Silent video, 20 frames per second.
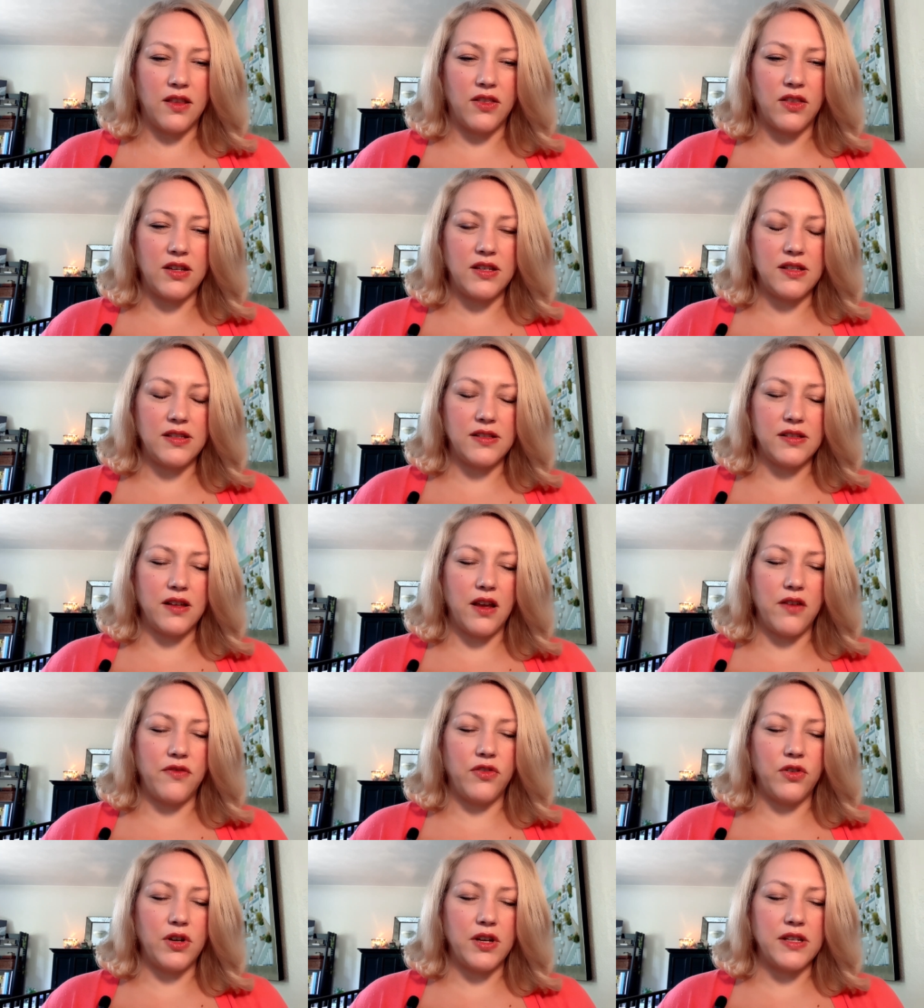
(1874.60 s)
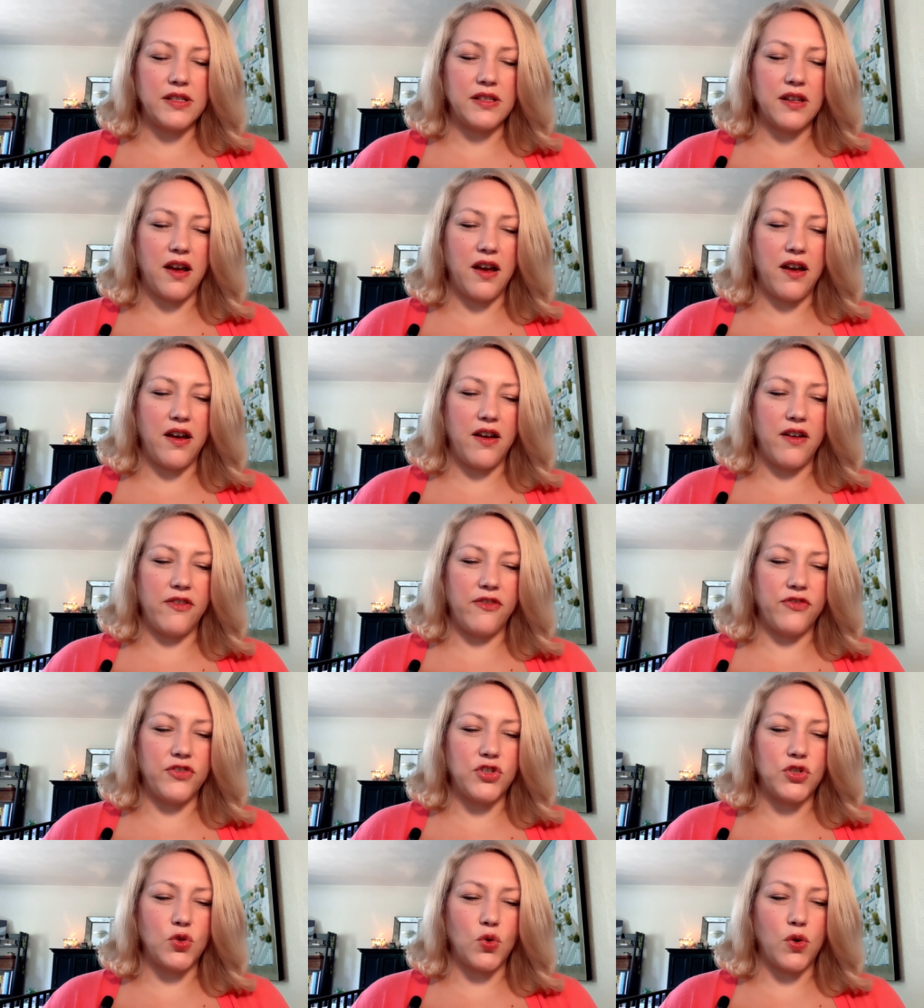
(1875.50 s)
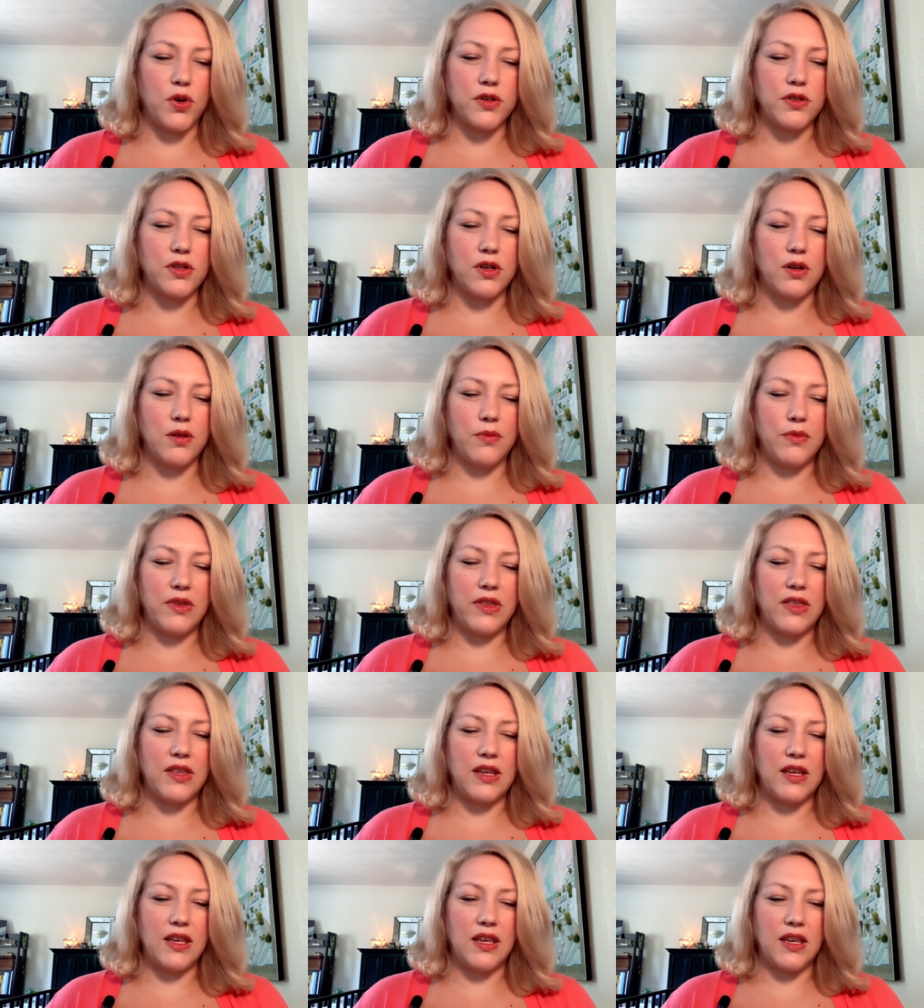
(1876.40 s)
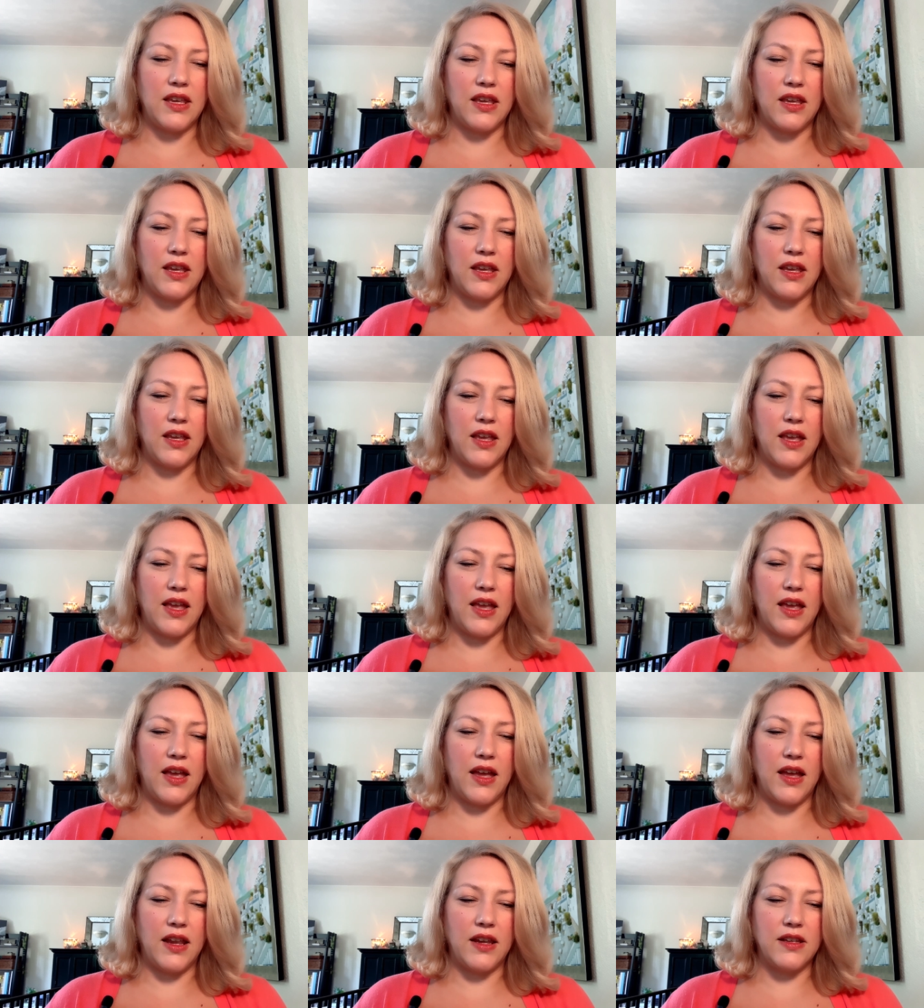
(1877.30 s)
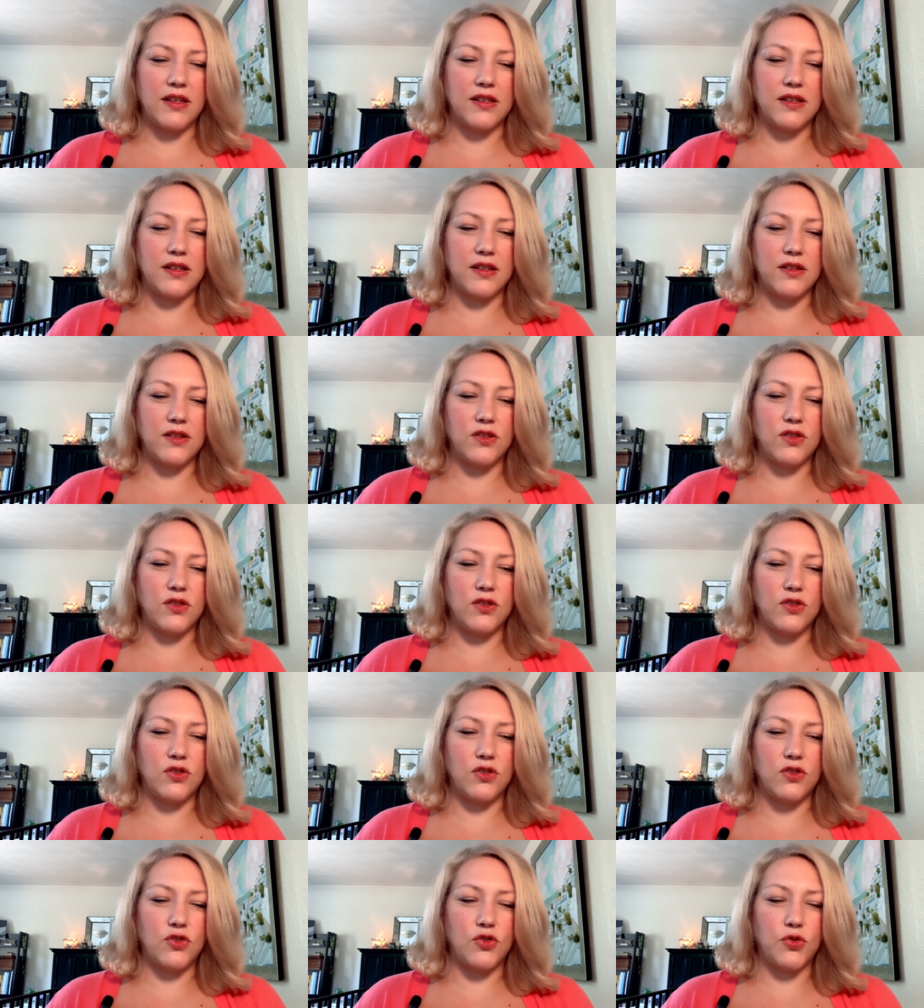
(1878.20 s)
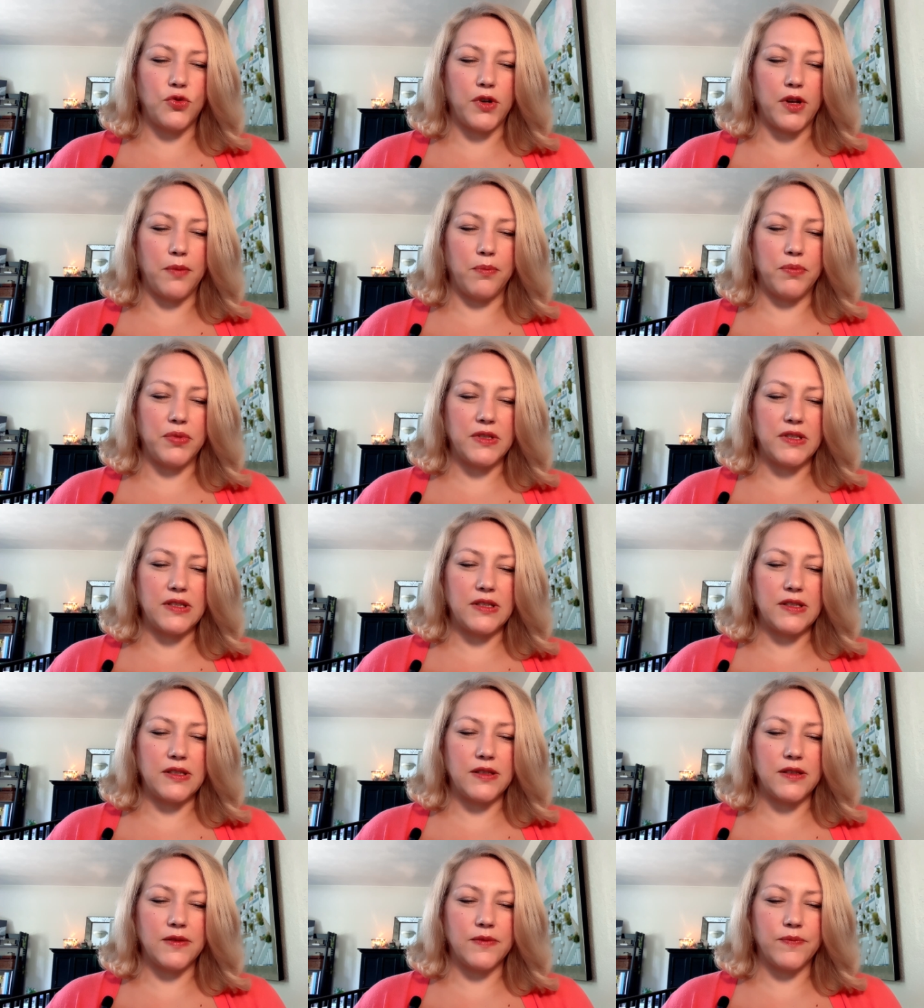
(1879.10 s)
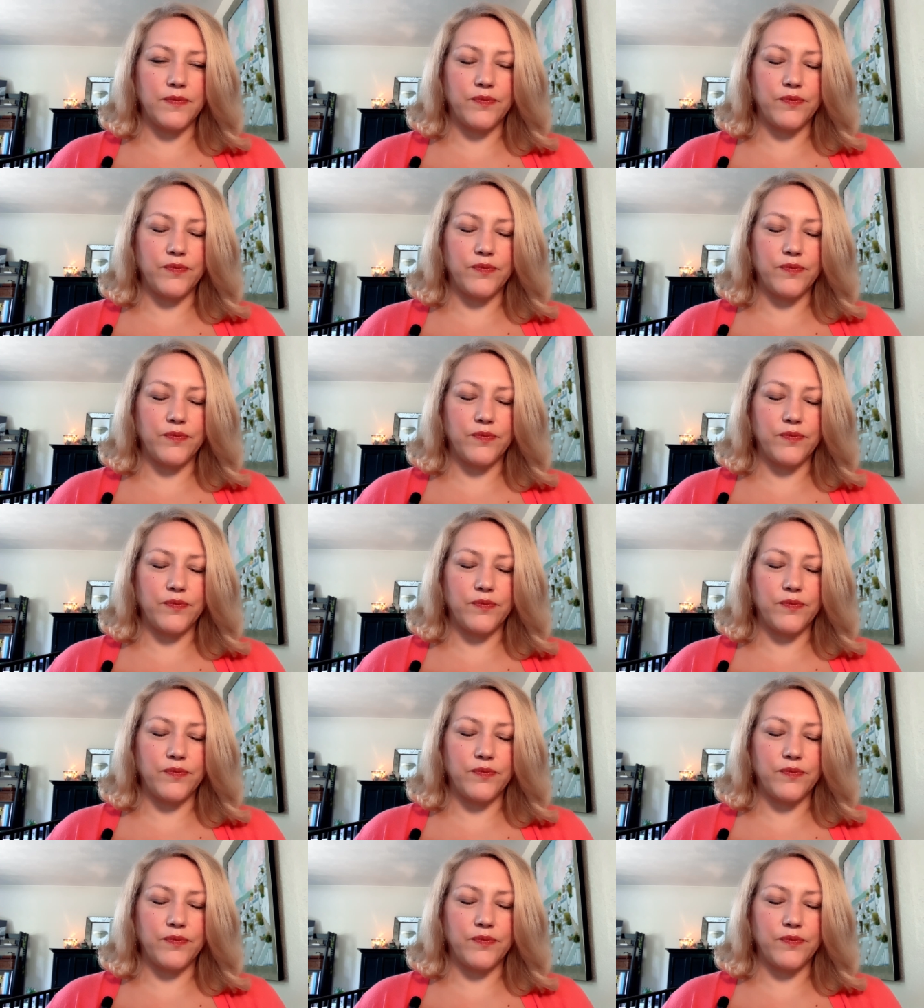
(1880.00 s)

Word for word: the discoveries of short term thinking and trips.